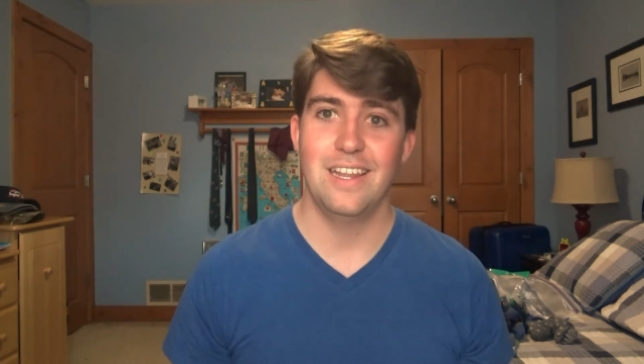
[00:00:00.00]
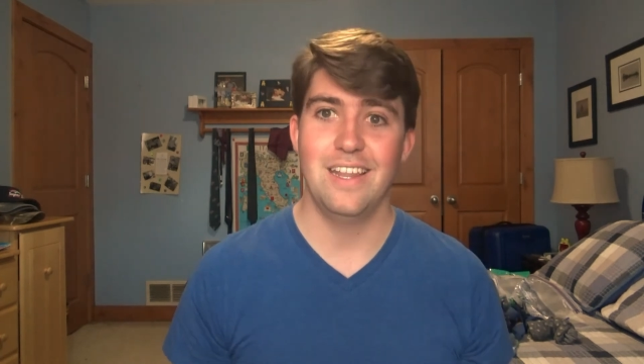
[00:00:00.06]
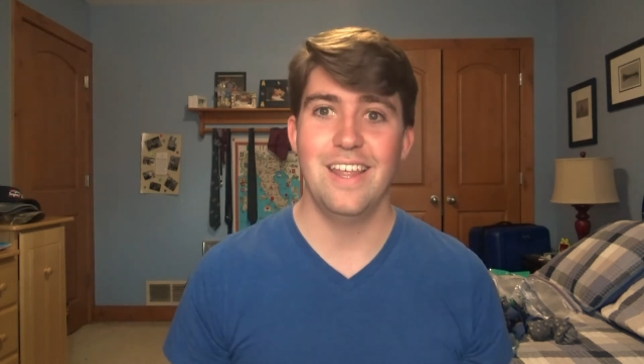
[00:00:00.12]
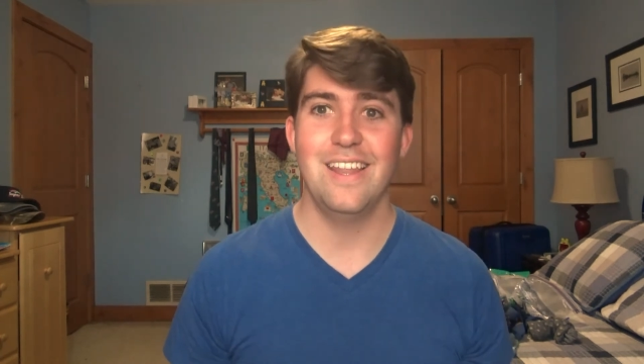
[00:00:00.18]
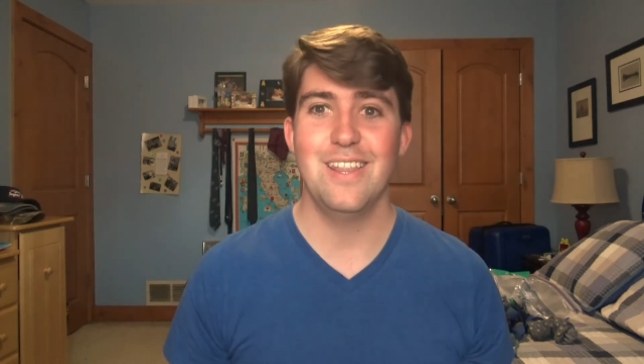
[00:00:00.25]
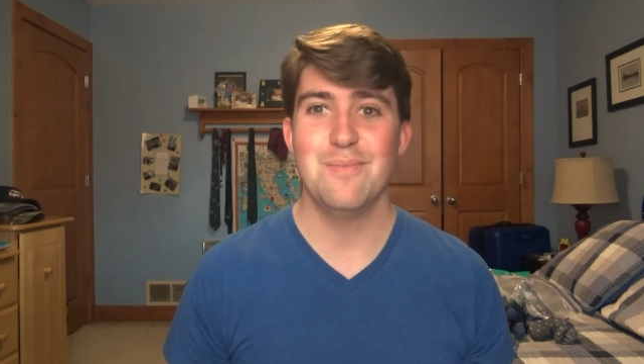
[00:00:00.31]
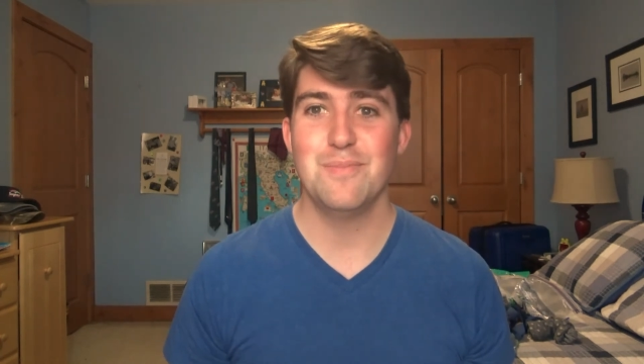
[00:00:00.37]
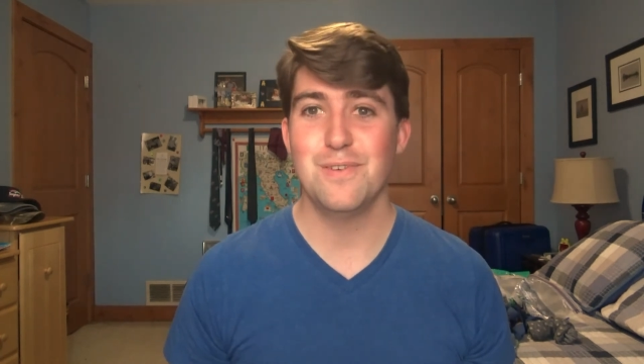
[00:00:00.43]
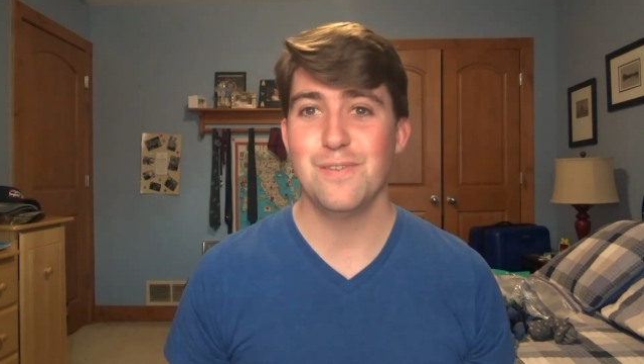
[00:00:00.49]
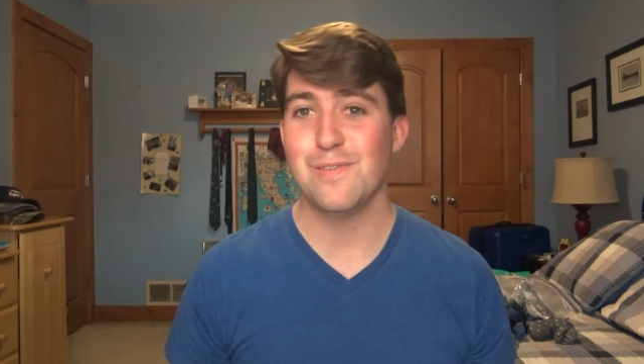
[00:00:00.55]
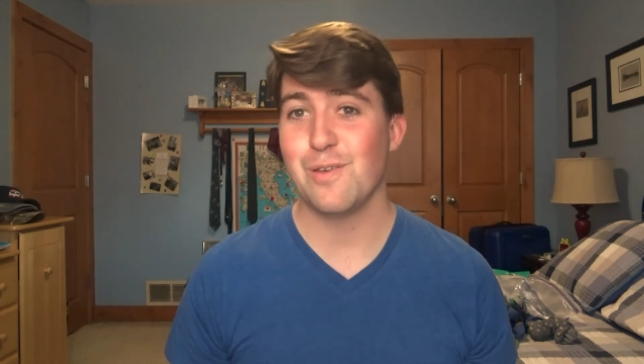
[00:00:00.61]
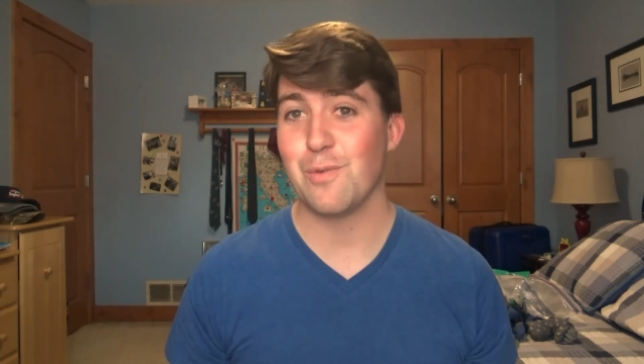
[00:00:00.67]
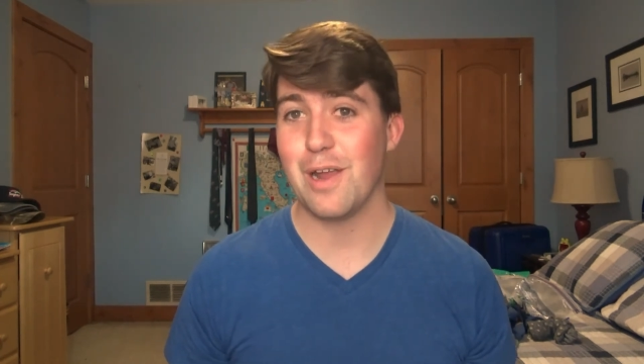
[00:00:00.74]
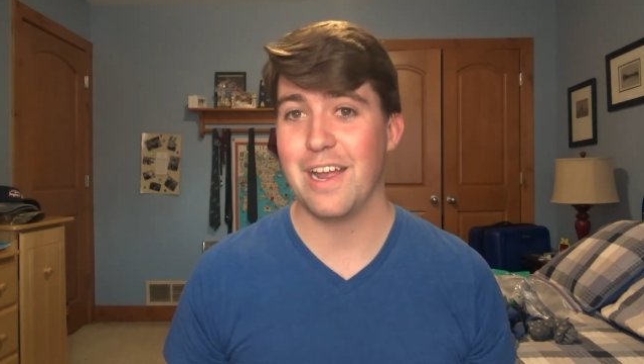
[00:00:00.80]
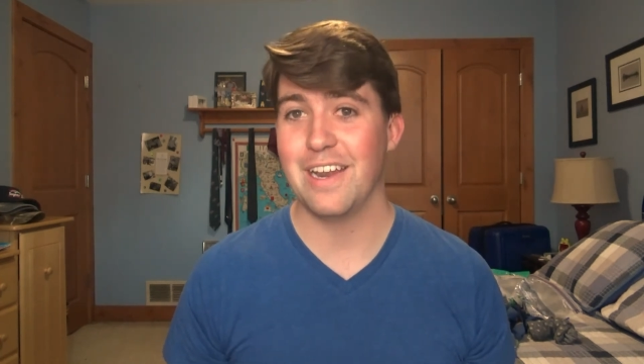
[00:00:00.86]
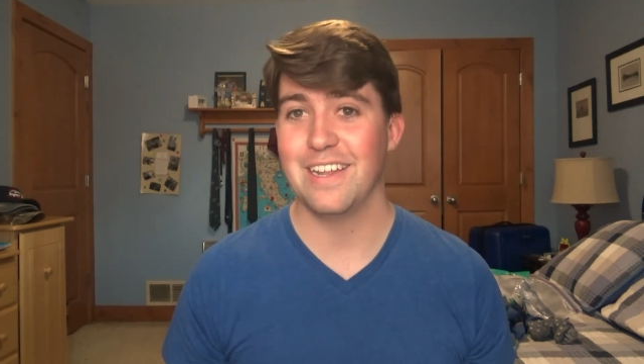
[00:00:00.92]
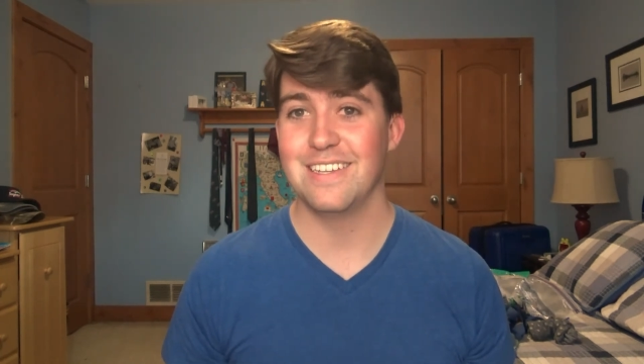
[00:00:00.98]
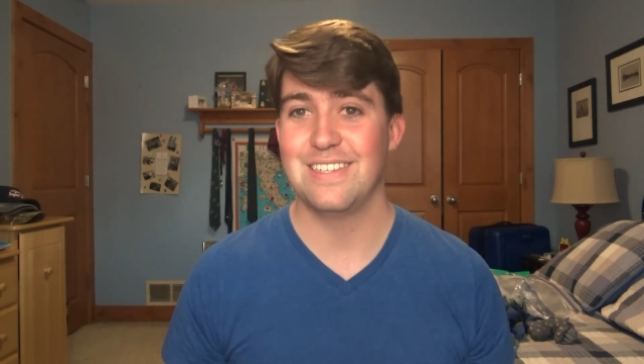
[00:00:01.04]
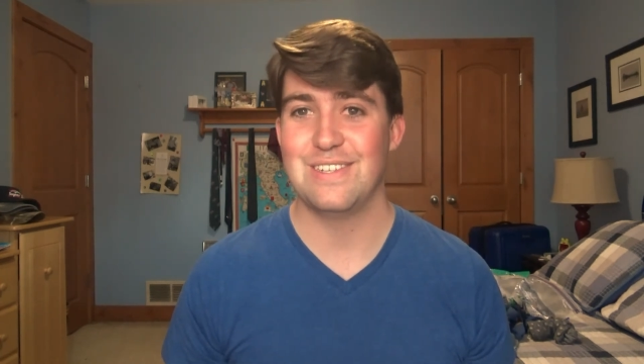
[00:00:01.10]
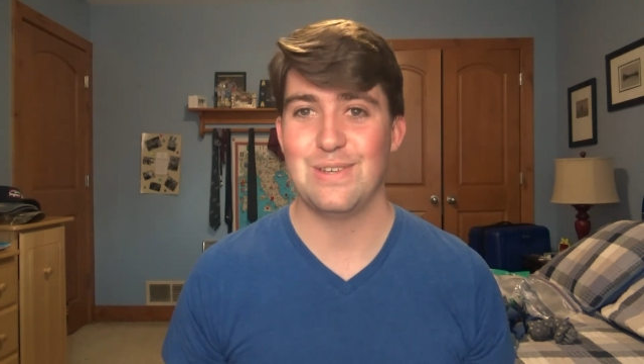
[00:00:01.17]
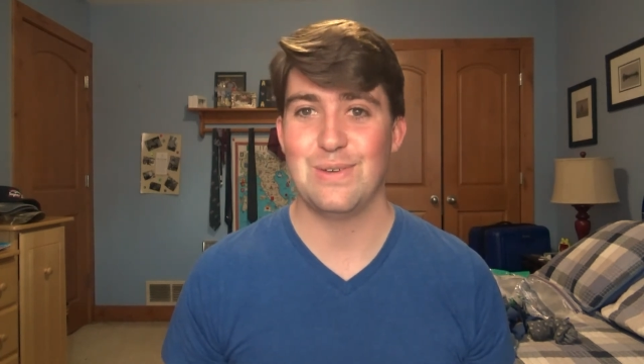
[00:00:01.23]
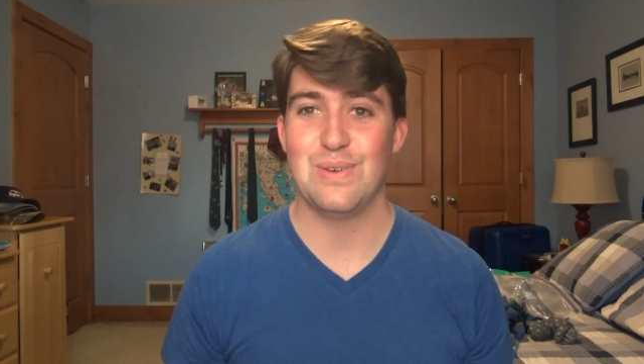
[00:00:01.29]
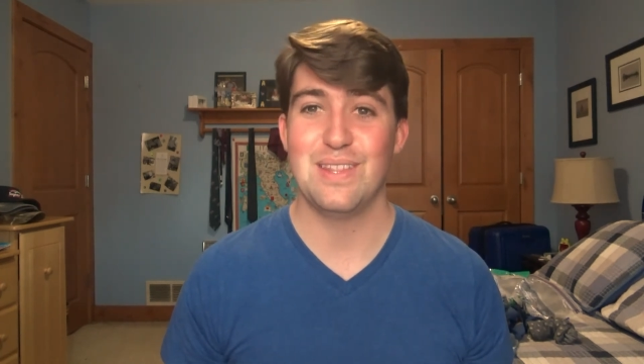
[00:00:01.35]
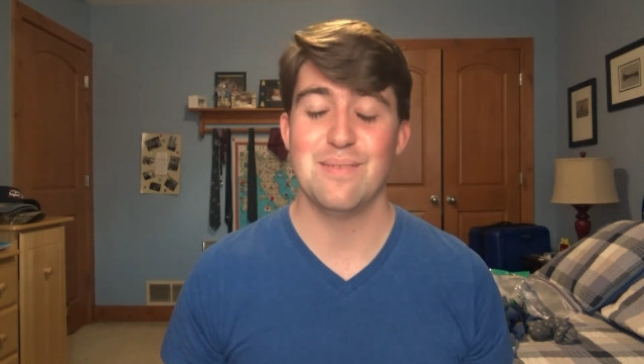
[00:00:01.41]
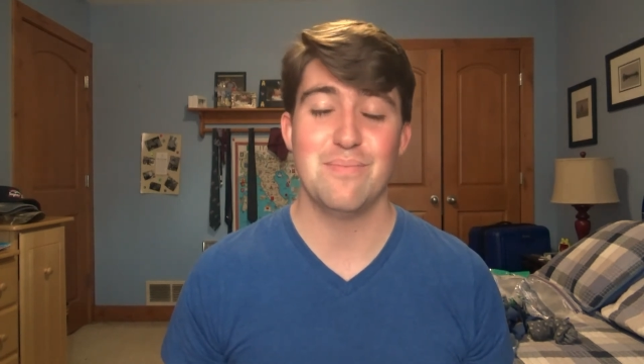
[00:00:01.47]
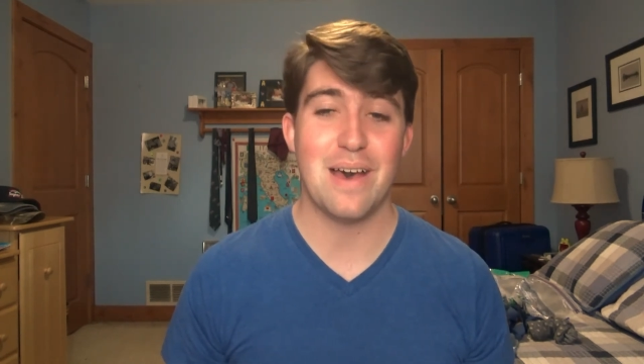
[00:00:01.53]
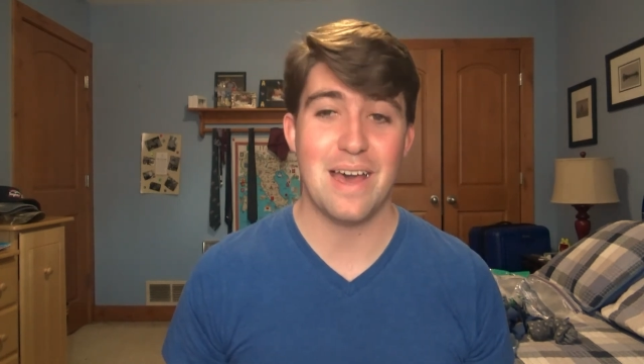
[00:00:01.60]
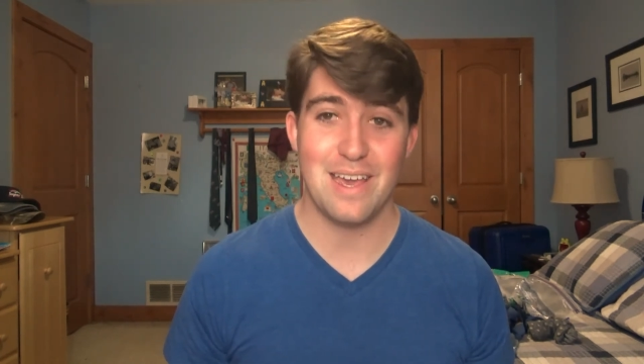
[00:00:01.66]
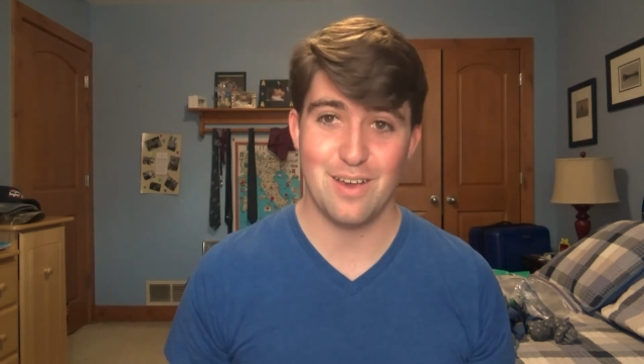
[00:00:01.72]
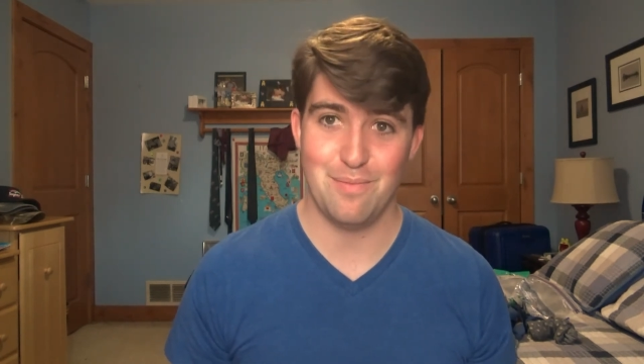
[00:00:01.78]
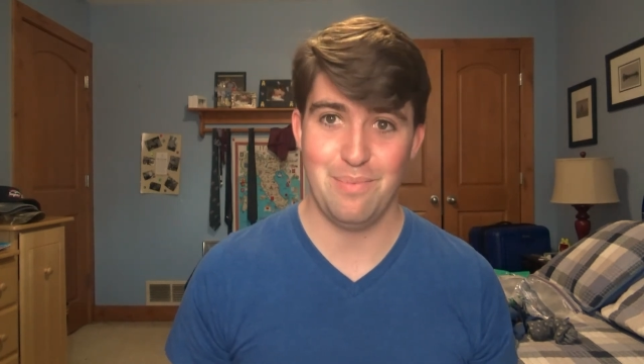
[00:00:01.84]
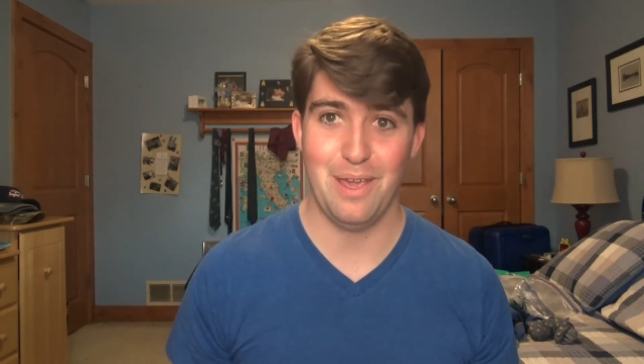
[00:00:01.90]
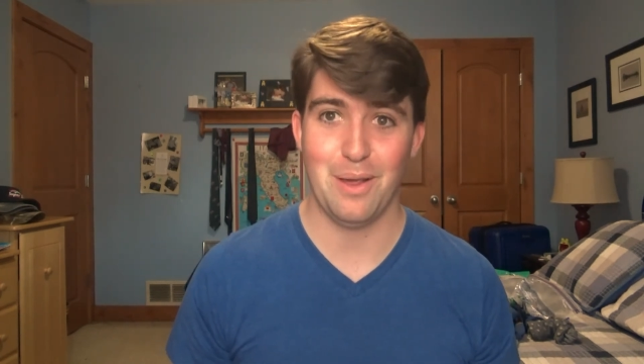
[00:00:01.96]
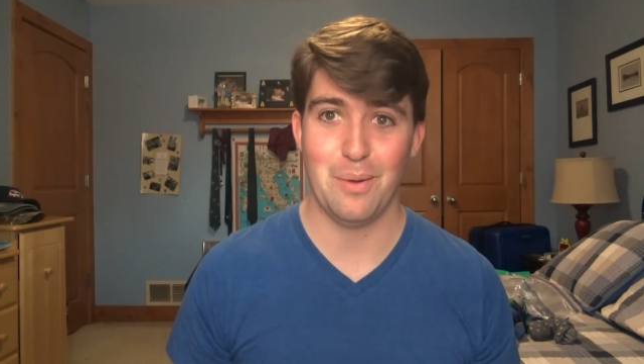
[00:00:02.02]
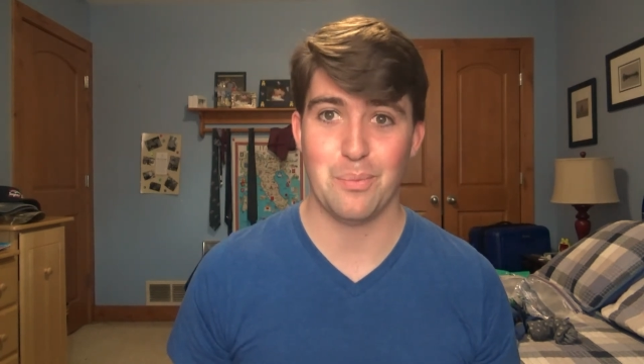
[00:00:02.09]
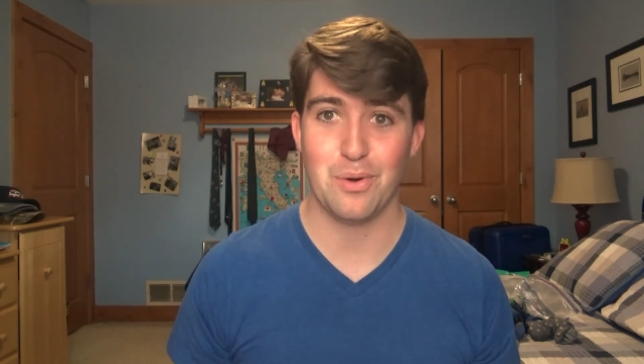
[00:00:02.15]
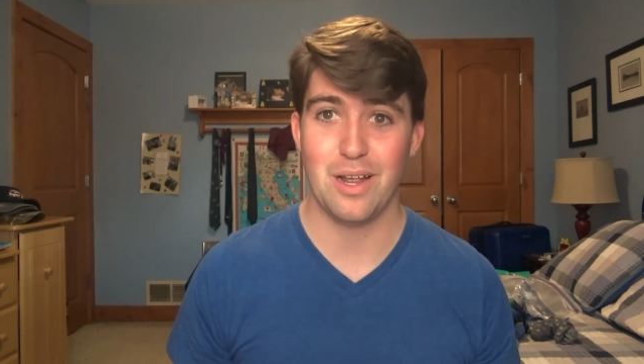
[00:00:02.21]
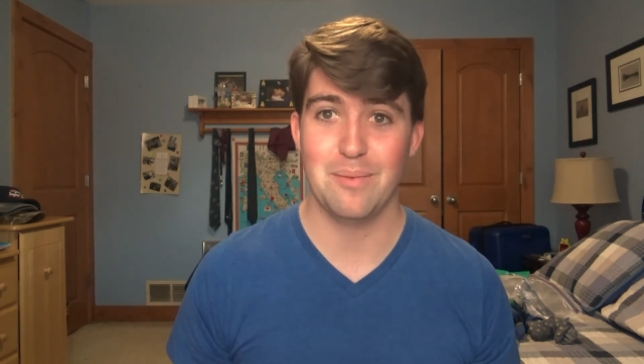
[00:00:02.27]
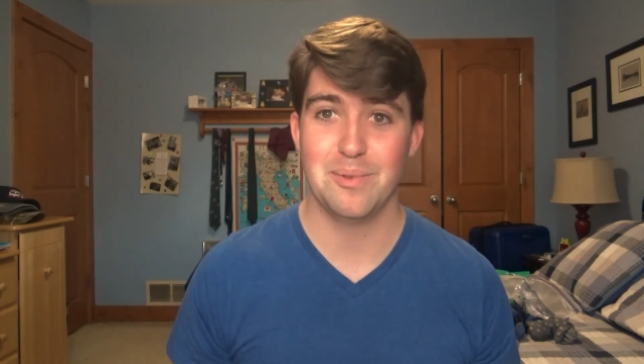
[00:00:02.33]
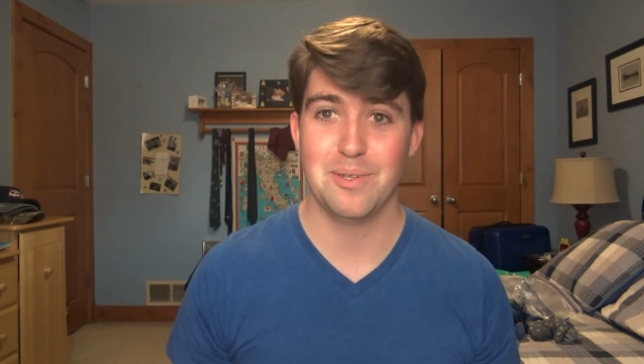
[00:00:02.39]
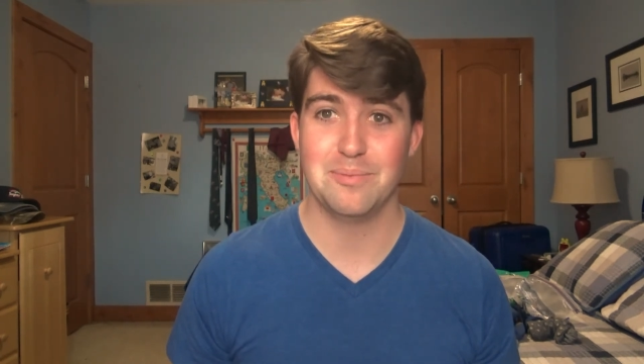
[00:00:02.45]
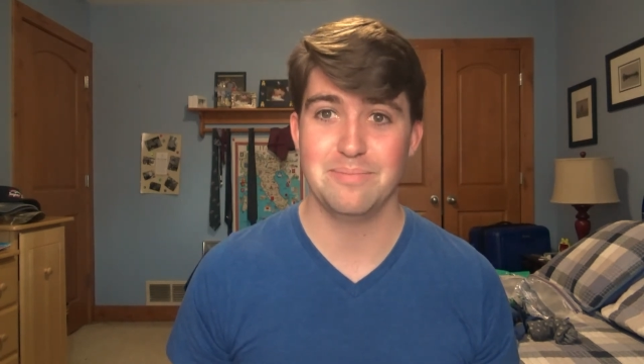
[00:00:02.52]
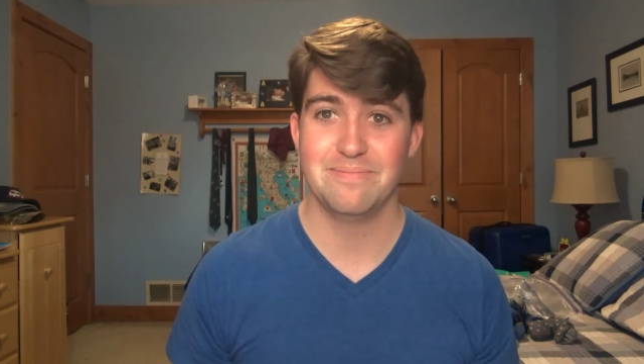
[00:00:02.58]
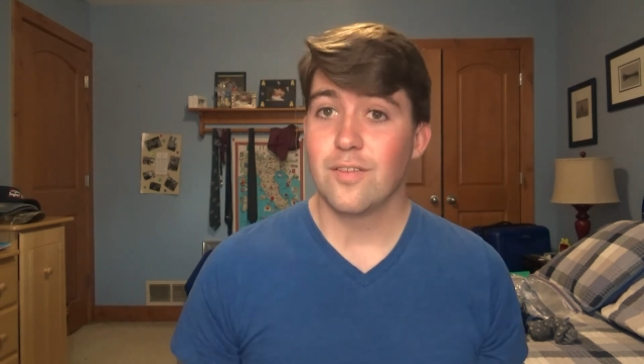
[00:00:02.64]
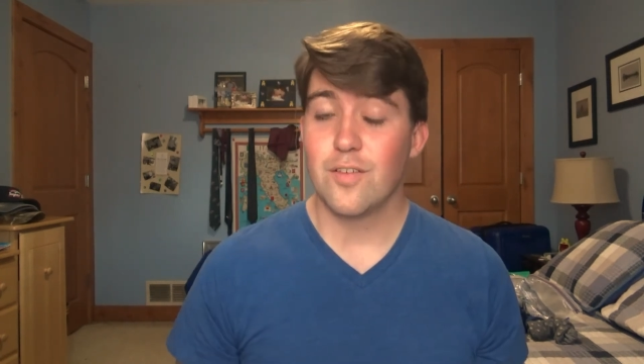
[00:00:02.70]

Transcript: And then the movie ran into the biopic problem.